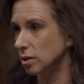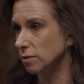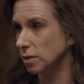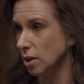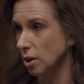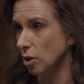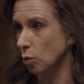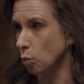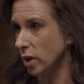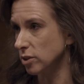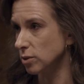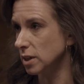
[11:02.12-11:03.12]
of
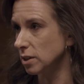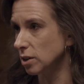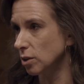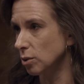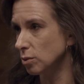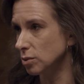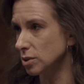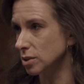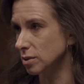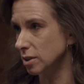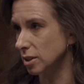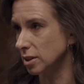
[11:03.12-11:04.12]
whether he knows
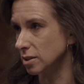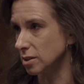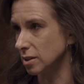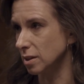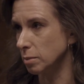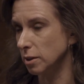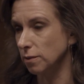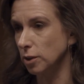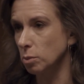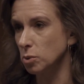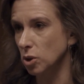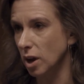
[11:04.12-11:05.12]
that this is going to be a
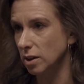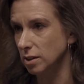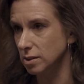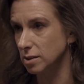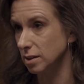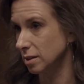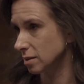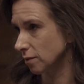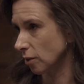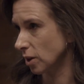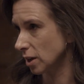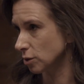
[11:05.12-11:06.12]
film or not is a
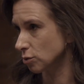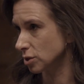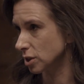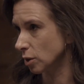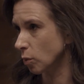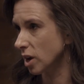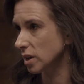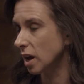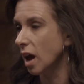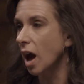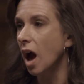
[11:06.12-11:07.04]
very interesting one.